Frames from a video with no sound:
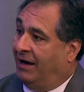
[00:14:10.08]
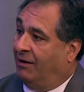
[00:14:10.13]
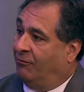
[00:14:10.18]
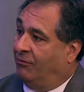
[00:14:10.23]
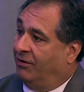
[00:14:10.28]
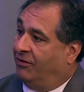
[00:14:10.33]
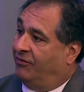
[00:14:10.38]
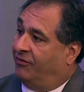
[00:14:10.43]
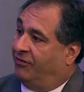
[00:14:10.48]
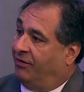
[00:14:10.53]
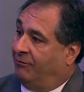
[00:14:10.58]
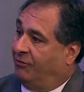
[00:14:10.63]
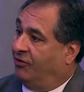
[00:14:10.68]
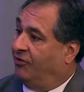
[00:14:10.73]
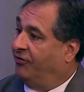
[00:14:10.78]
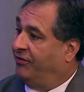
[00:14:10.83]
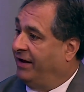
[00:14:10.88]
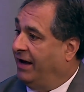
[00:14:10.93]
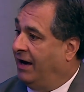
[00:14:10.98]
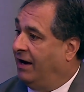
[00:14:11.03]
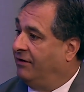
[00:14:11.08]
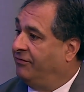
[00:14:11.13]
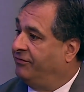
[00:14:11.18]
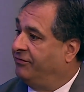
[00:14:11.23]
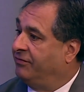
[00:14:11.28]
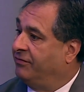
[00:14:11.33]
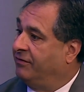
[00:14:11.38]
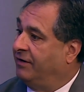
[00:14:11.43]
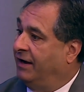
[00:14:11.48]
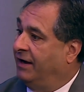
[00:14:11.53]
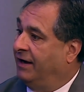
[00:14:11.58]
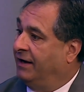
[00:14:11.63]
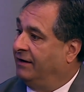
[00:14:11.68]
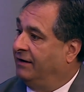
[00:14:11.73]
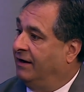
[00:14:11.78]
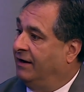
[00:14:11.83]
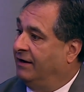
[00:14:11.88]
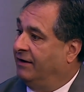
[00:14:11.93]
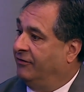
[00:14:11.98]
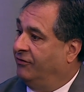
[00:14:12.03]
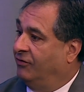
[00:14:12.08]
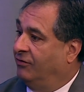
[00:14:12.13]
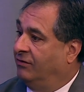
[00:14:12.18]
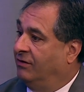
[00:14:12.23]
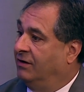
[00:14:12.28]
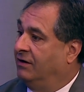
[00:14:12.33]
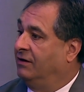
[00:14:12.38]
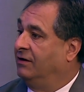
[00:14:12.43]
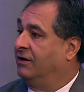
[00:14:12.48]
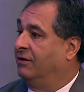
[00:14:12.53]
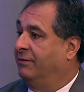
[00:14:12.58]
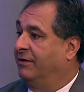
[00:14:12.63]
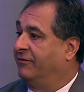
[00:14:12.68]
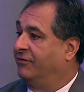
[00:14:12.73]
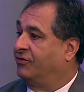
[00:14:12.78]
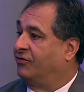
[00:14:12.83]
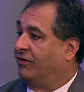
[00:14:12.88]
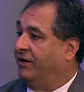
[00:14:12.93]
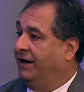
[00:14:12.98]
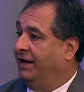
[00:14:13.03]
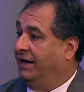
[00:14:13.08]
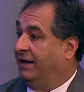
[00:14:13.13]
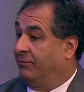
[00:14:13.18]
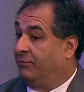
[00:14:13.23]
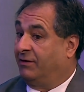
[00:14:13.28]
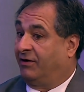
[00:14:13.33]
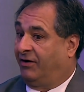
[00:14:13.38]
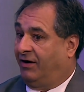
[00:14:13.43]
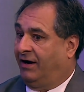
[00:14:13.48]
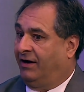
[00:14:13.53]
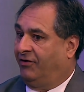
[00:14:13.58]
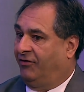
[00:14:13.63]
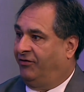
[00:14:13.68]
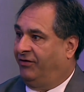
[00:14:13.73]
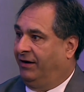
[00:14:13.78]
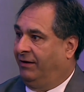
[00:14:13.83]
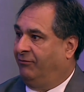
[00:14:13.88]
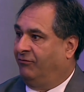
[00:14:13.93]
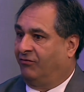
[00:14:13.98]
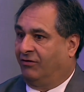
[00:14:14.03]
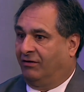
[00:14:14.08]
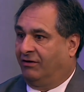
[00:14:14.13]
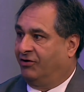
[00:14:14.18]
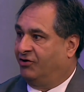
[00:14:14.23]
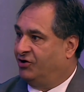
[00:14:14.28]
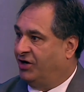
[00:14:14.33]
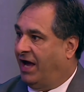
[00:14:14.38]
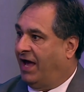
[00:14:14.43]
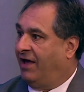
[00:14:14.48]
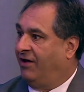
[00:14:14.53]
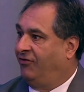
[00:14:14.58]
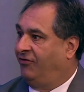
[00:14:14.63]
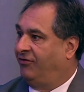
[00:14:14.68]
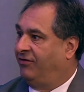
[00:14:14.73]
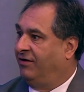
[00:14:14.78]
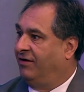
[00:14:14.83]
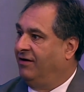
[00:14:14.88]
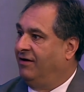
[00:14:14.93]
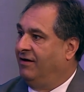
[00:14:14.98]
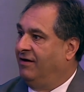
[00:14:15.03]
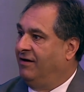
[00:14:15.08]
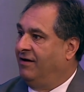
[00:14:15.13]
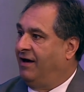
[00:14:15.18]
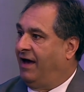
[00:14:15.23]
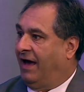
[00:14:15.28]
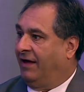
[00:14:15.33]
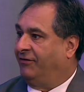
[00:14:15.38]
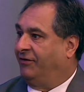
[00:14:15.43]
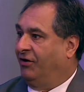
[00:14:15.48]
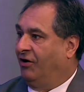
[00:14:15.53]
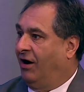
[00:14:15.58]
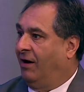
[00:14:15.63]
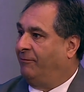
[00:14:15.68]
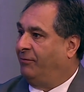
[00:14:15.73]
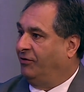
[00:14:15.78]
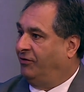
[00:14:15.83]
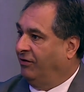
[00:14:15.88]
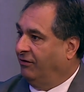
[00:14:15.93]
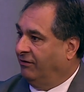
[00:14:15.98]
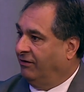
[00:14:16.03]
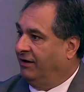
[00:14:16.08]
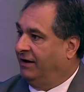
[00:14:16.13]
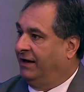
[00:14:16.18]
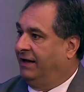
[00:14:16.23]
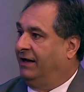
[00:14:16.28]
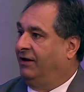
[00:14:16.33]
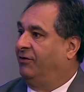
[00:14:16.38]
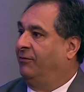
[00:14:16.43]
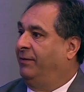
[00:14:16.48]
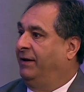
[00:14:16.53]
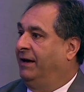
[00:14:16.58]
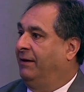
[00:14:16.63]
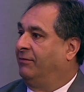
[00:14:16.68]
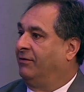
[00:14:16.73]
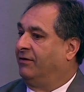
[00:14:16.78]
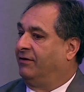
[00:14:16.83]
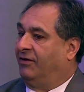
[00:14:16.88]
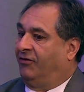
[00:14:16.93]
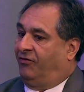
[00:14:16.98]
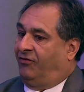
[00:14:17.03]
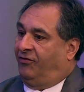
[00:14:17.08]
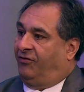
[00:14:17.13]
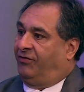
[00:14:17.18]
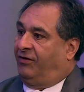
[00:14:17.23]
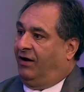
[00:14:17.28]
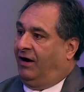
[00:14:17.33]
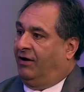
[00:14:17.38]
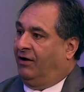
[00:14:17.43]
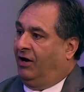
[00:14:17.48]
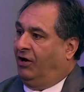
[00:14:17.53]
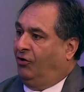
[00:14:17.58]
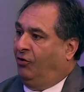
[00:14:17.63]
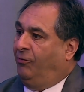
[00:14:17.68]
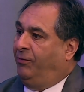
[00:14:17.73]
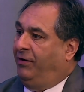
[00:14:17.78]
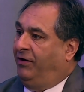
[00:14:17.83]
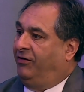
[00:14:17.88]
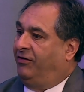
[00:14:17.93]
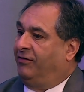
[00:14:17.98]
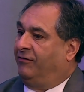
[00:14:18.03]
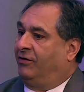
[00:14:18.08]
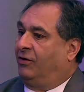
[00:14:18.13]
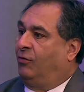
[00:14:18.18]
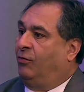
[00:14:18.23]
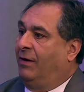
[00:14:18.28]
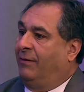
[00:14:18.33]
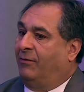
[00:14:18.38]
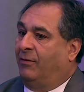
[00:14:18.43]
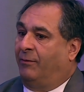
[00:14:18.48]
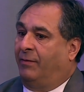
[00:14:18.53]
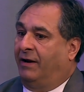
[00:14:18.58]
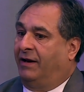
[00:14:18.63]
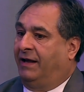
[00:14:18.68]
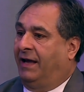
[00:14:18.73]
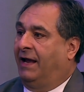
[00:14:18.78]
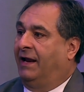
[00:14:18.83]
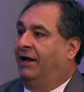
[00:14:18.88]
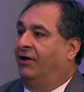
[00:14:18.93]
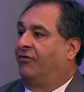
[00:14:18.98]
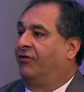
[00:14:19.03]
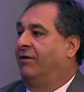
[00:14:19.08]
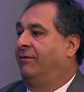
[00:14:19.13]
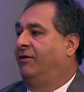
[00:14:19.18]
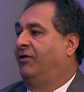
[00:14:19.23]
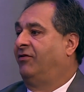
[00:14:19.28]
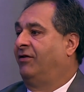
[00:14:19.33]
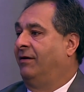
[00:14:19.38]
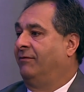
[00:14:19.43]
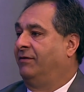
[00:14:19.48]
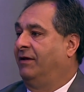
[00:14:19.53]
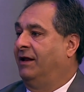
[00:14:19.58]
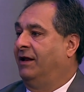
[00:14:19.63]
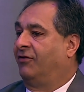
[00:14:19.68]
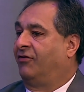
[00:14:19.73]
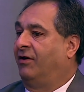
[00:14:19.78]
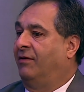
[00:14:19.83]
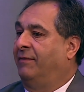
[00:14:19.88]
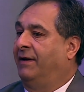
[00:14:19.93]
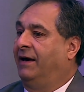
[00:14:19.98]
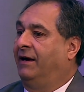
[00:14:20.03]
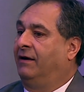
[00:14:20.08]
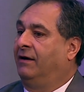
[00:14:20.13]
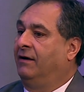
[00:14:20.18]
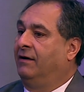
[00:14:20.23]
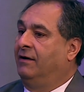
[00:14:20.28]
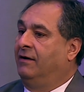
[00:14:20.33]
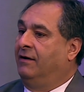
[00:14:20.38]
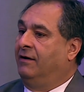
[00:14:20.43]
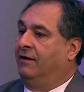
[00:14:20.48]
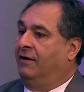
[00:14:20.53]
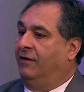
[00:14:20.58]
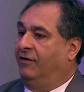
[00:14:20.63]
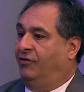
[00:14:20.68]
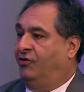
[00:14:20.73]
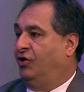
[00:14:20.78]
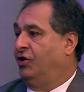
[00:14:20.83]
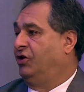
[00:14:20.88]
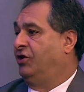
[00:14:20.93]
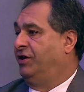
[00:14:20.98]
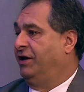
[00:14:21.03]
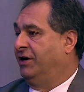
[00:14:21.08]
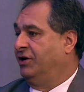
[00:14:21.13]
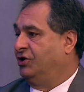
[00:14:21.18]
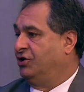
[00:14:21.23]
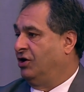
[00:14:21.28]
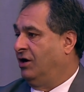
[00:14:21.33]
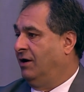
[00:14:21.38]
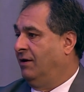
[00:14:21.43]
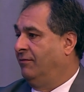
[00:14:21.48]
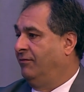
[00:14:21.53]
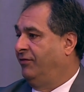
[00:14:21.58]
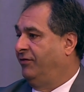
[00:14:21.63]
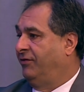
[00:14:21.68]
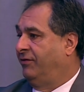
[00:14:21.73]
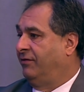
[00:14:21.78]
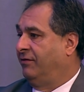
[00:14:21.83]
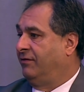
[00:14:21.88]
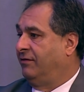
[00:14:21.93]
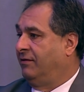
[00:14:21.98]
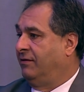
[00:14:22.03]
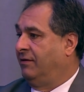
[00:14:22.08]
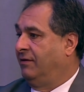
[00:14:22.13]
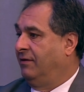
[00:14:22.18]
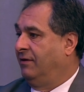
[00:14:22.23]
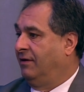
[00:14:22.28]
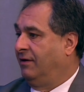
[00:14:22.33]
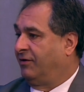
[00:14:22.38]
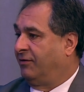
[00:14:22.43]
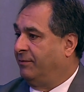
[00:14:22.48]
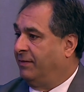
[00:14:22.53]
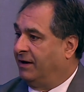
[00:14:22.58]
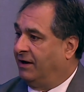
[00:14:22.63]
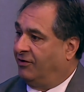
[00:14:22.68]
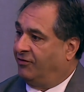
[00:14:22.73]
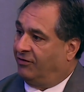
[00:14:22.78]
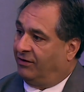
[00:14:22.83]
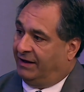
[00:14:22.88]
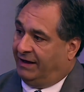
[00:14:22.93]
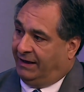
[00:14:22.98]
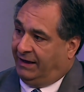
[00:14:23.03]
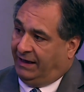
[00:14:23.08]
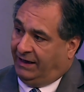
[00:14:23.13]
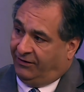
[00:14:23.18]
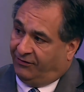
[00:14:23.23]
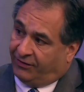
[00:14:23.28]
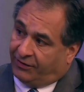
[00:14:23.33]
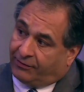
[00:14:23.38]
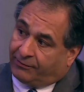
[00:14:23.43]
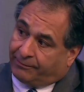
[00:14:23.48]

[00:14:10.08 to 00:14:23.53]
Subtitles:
with some of your staff and kind of do a little bit of a training, and everybody kind of seemed really jazzed at the opportunity to be able to, this is a new piece of equipment, but yet it's going to be something that's going to make their jobs exponentially easier.